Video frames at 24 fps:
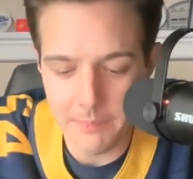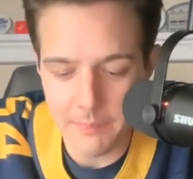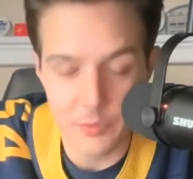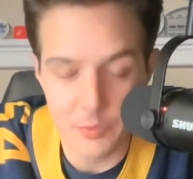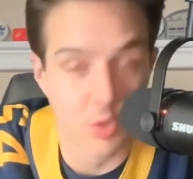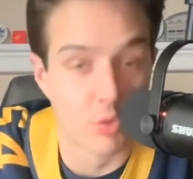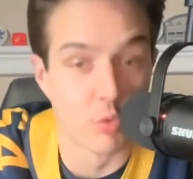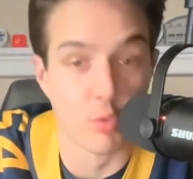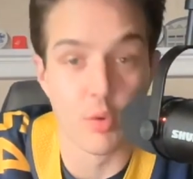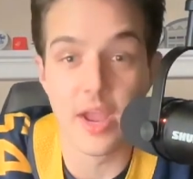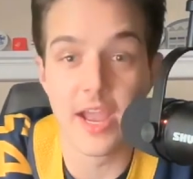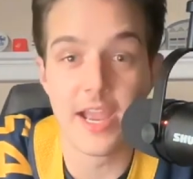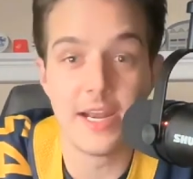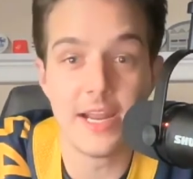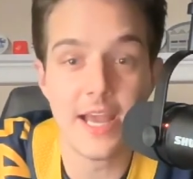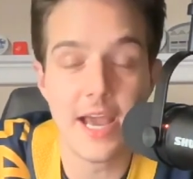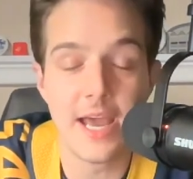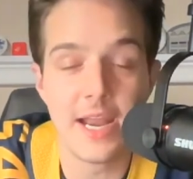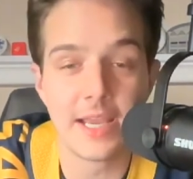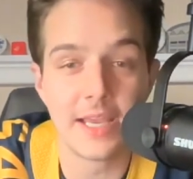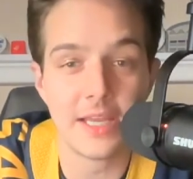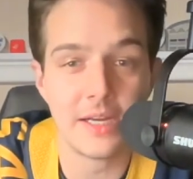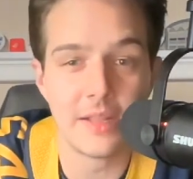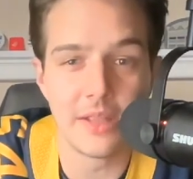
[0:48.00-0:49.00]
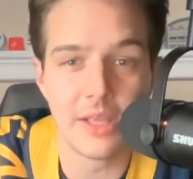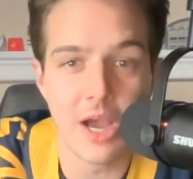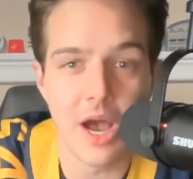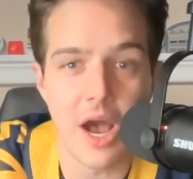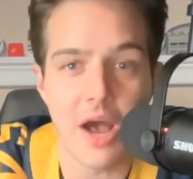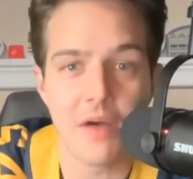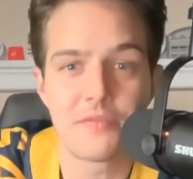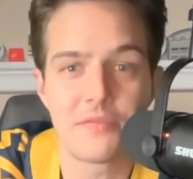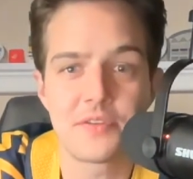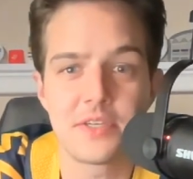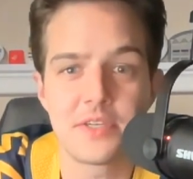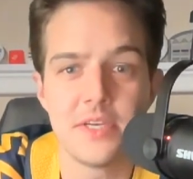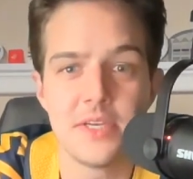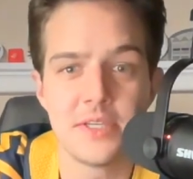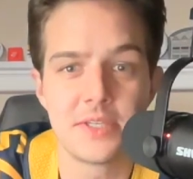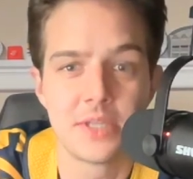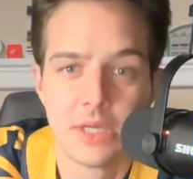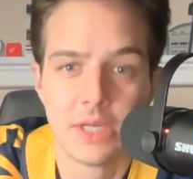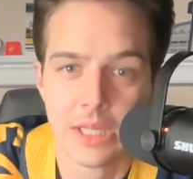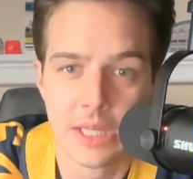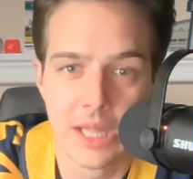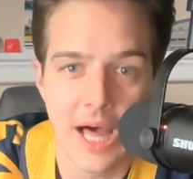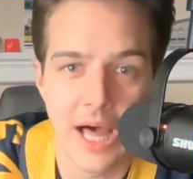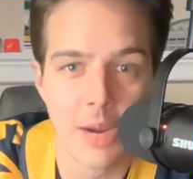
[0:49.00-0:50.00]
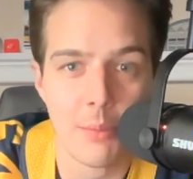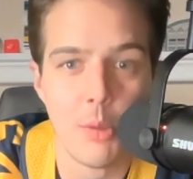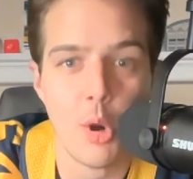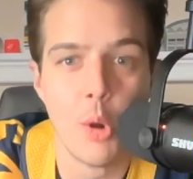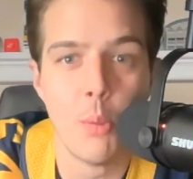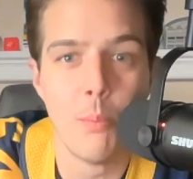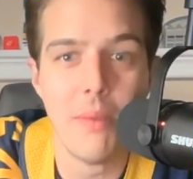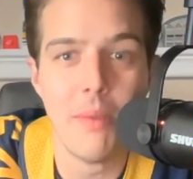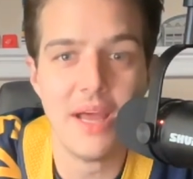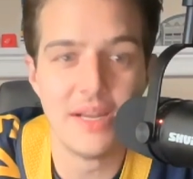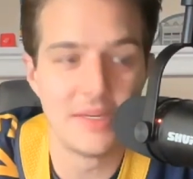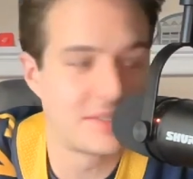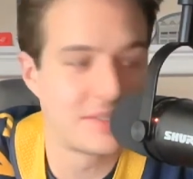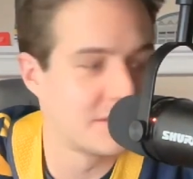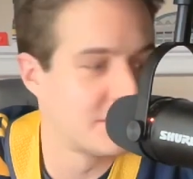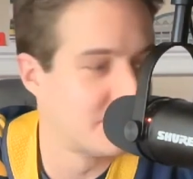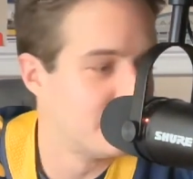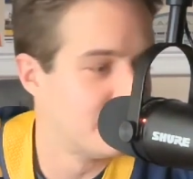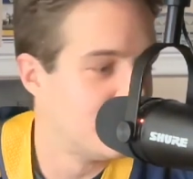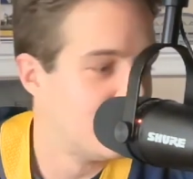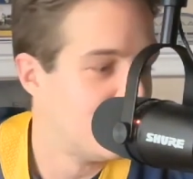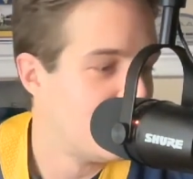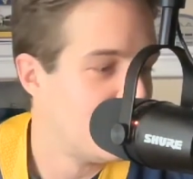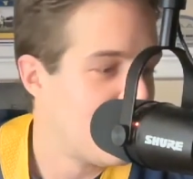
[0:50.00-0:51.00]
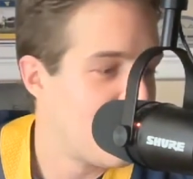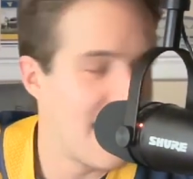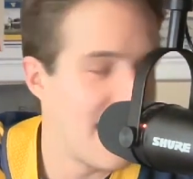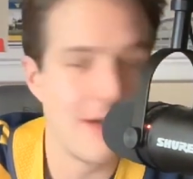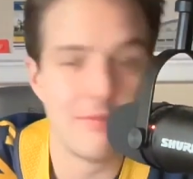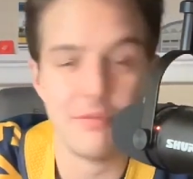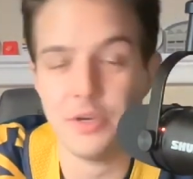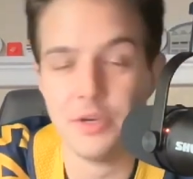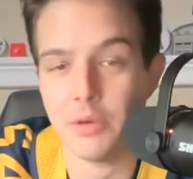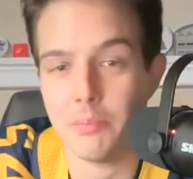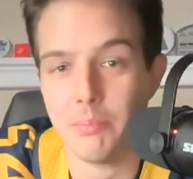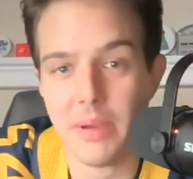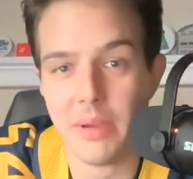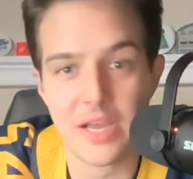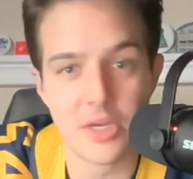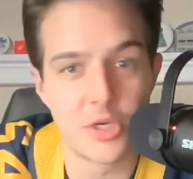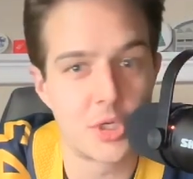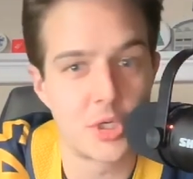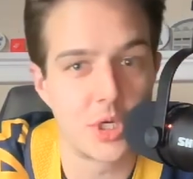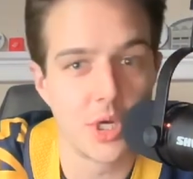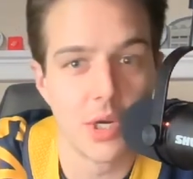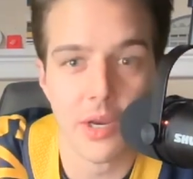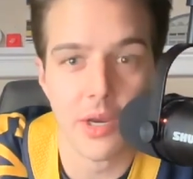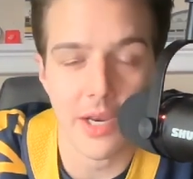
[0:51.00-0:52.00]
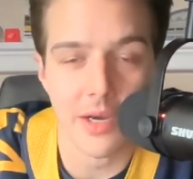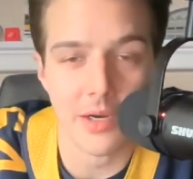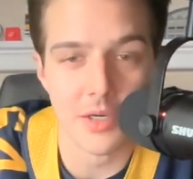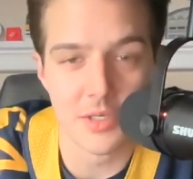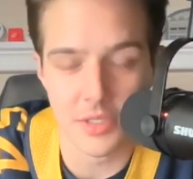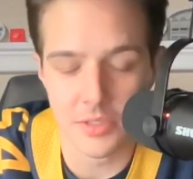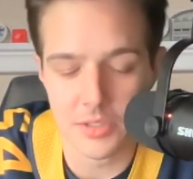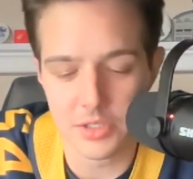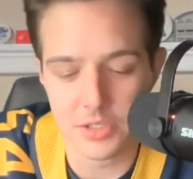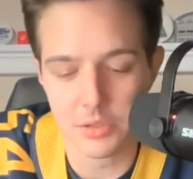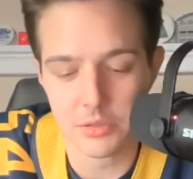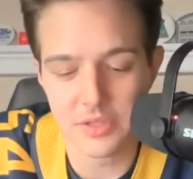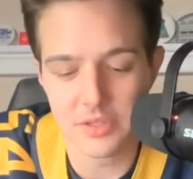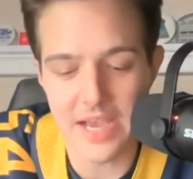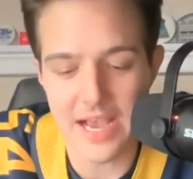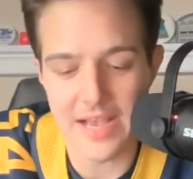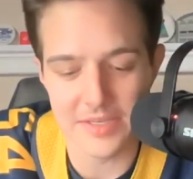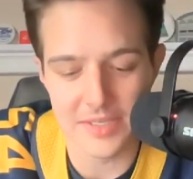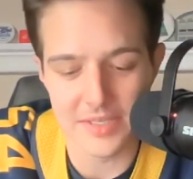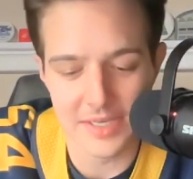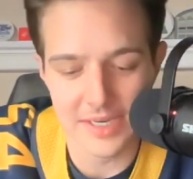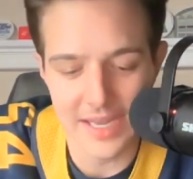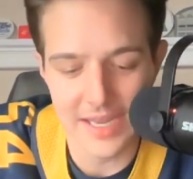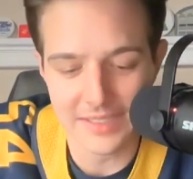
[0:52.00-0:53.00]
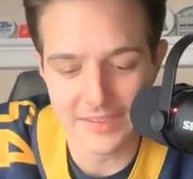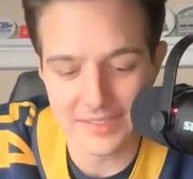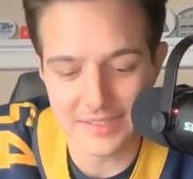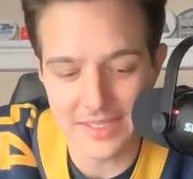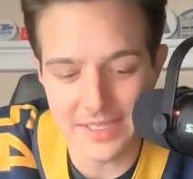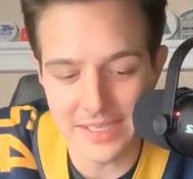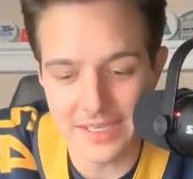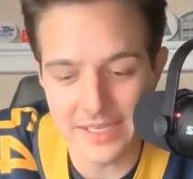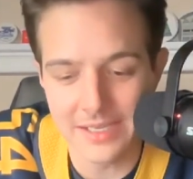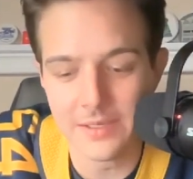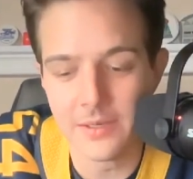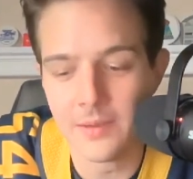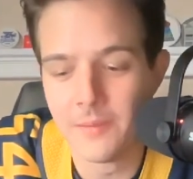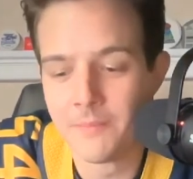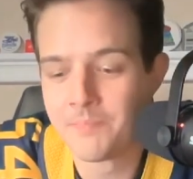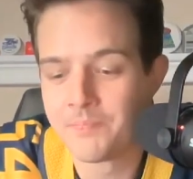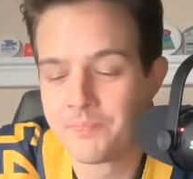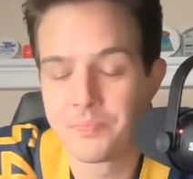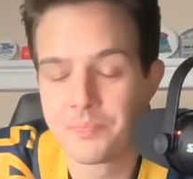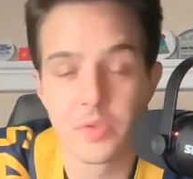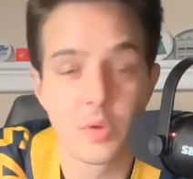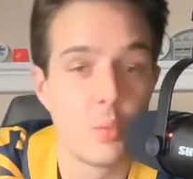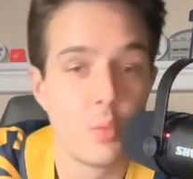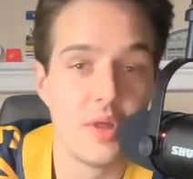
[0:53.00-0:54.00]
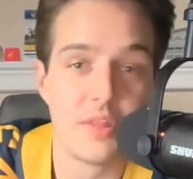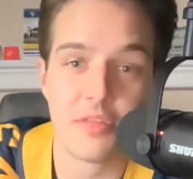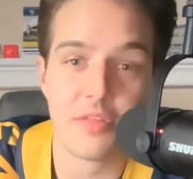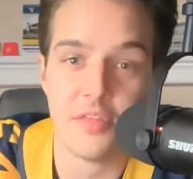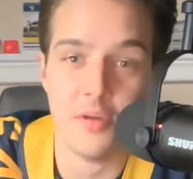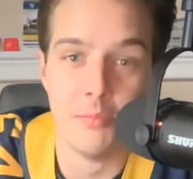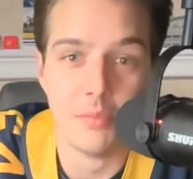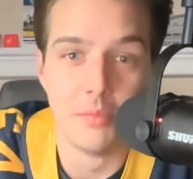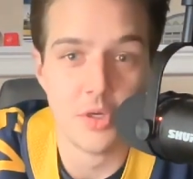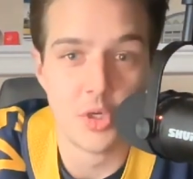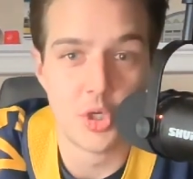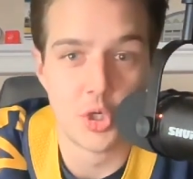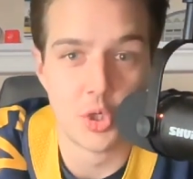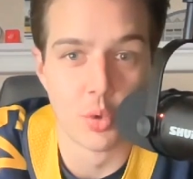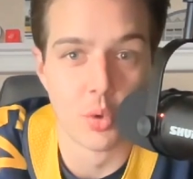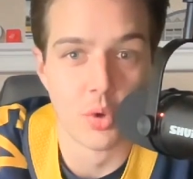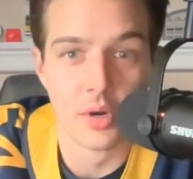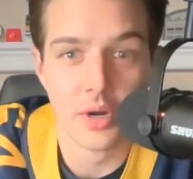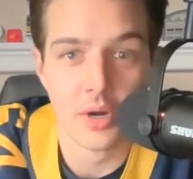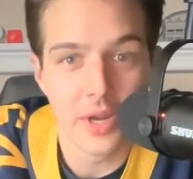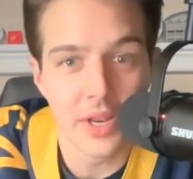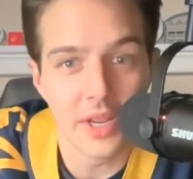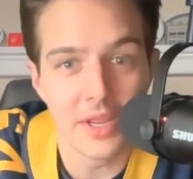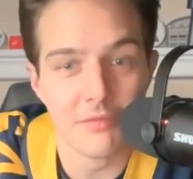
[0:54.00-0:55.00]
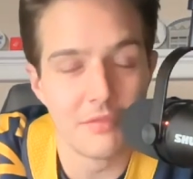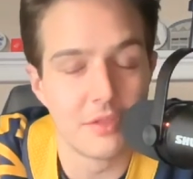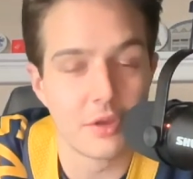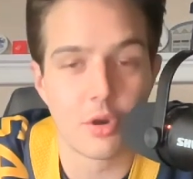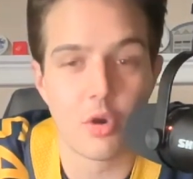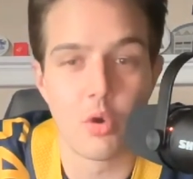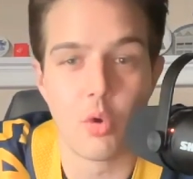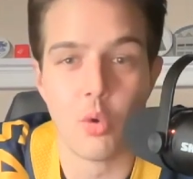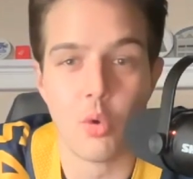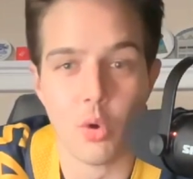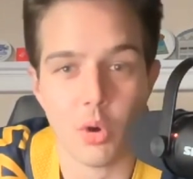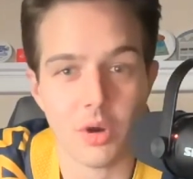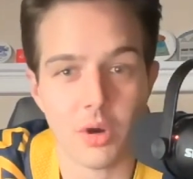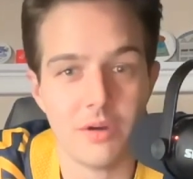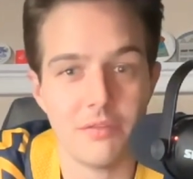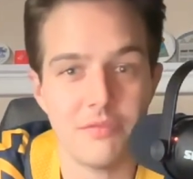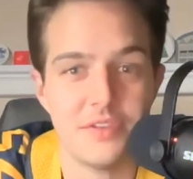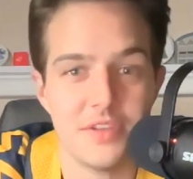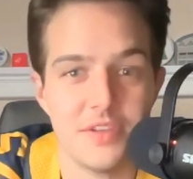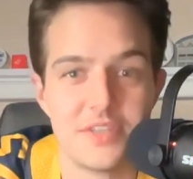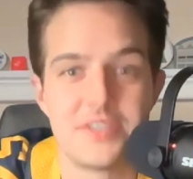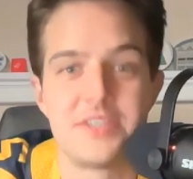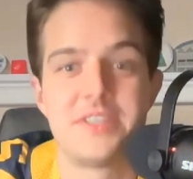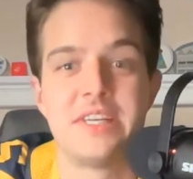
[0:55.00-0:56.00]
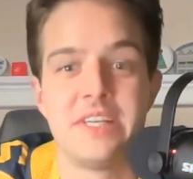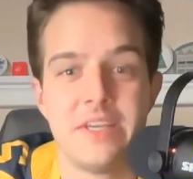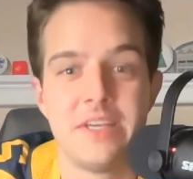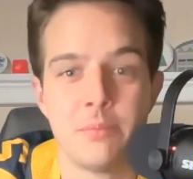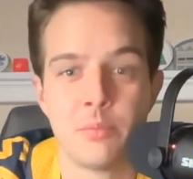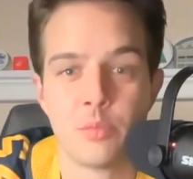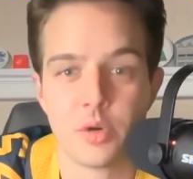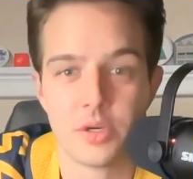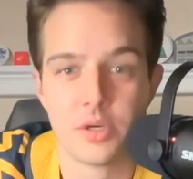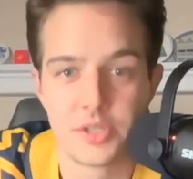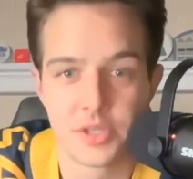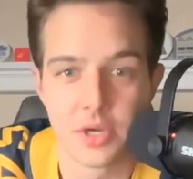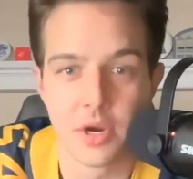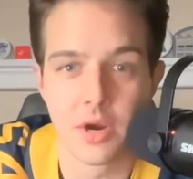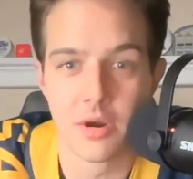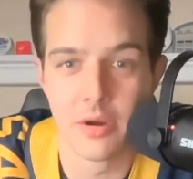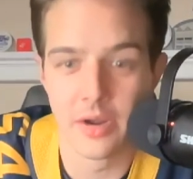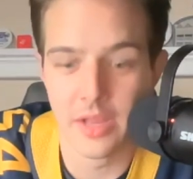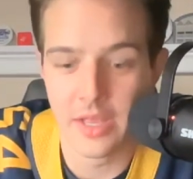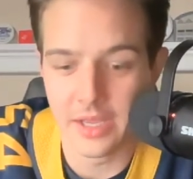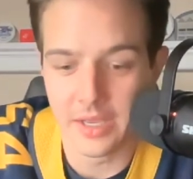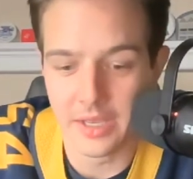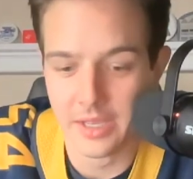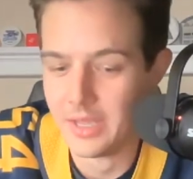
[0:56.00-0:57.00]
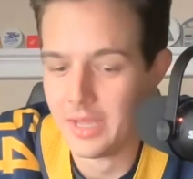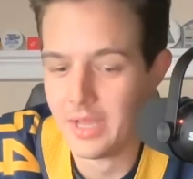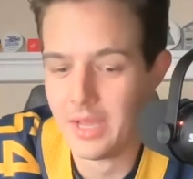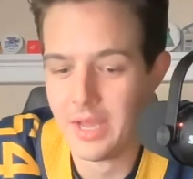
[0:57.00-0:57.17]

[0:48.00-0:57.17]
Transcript: great heading into the offseason. A lot of momentum, having your best year here since 2018, with the majority of the core of this team returning.